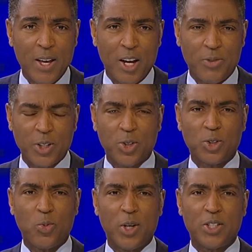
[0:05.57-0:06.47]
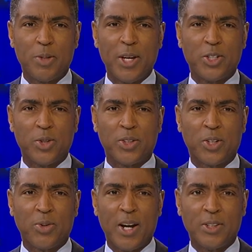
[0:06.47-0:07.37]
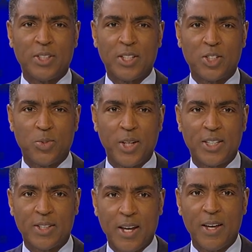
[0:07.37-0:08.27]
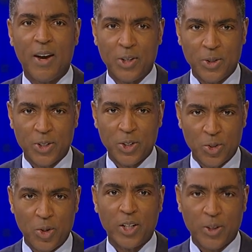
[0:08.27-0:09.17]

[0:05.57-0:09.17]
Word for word: Officials want to make sure the crowds this week stay under control. And